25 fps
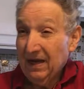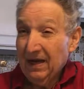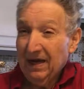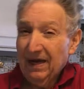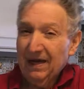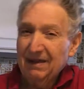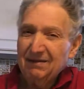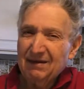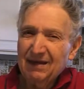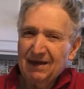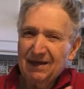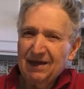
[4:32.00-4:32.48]

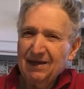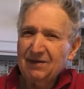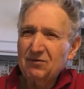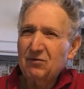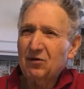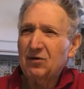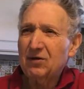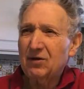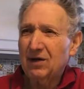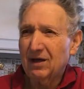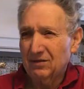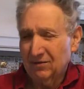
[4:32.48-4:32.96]
And they had
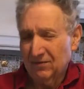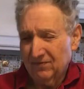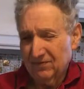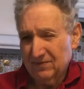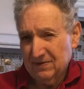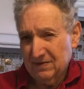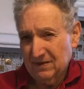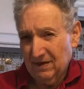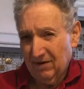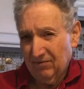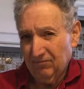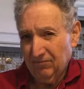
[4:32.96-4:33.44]
all kind of
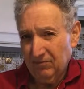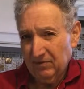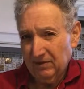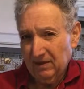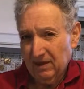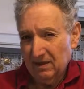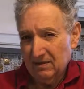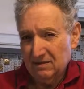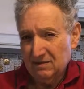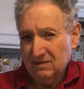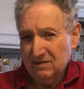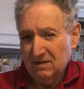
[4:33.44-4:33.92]
stuff with
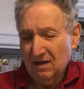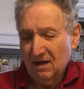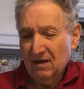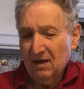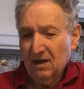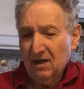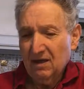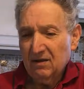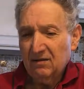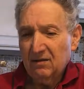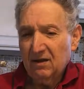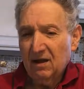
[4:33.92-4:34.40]
us.
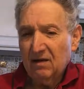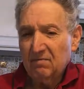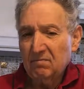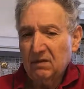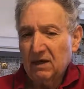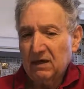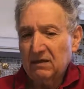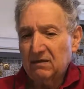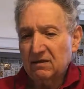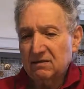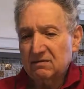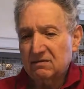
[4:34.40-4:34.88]
They
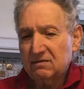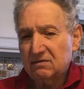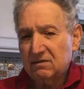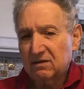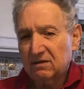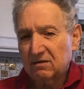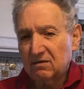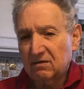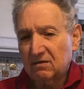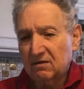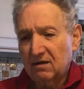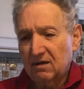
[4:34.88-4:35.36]
made
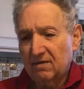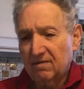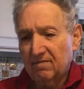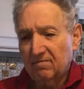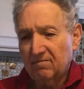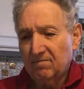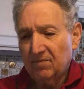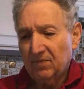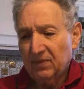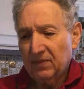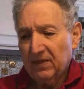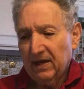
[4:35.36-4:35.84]
us
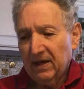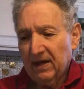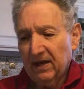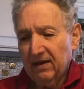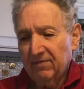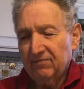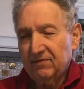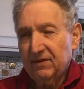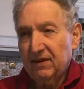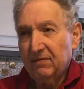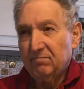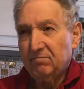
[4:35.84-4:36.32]

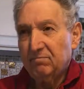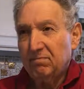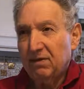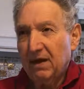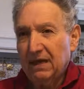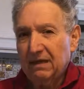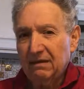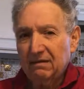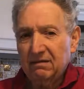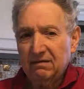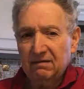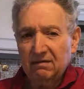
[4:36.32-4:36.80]
have the
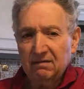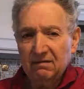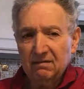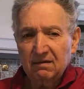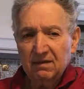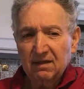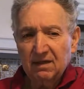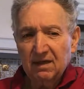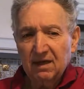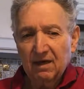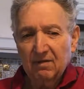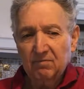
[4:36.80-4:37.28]
bed
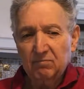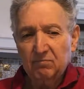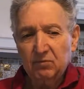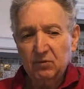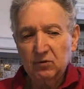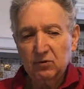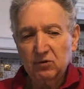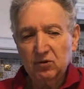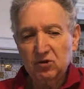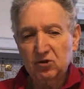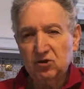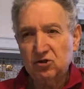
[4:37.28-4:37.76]
and
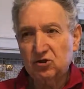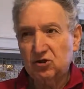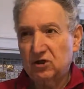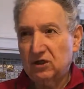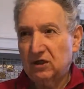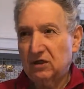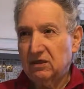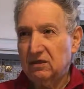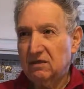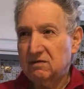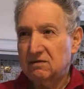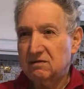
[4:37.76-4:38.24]
put a
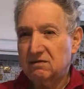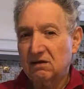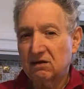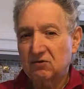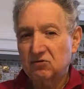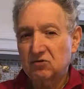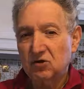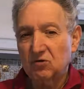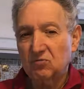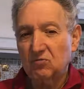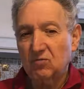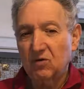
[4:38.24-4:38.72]
sheet in
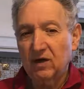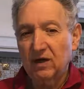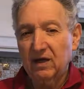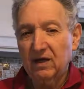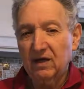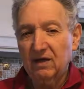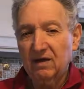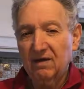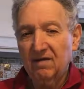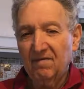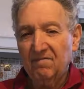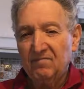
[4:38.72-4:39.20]
such a
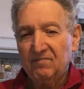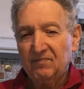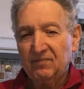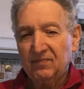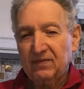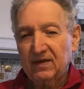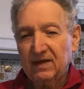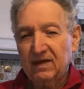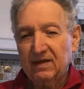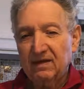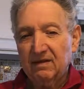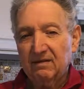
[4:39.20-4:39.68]
way
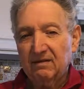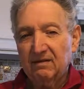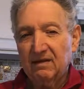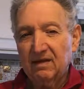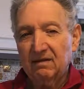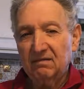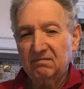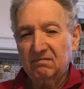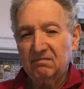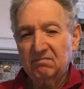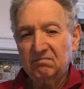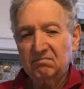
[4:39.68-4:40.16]

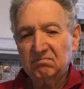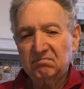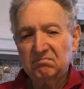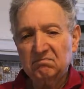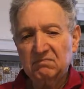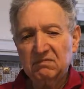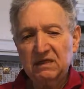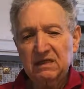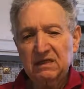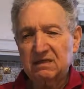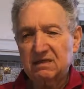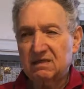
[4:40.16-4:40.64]
that
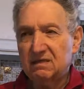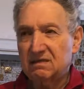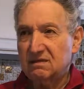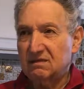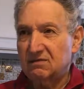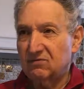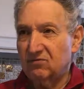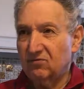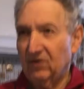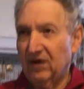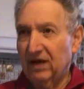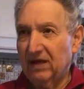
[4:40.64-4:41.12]
it's
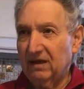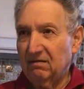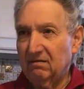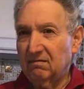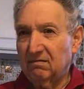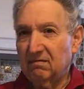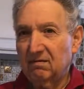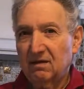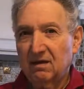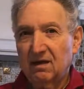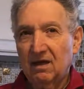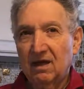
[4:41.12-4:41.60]

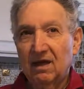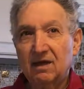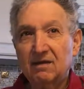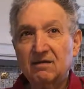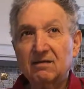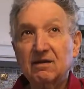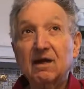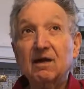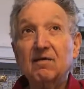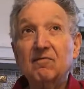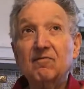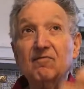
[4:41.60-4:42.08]
straight,
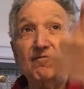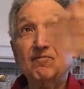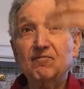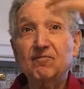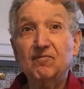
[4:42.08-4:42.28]
and they